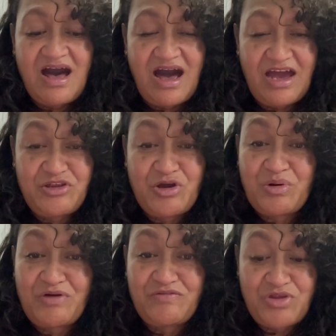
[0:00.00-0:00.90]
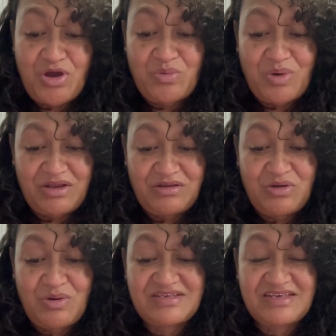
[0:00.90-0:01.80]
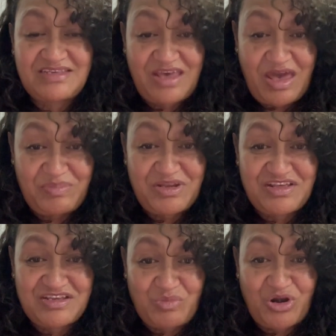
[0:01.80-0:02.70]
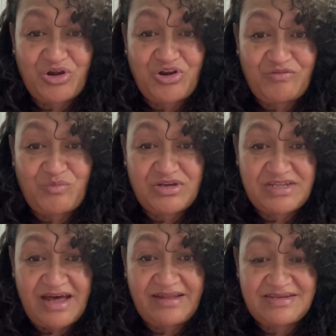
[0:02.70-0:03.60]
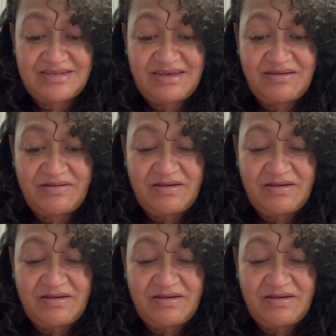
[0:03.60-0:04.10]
I know of no one who has escaped this marker of mortality.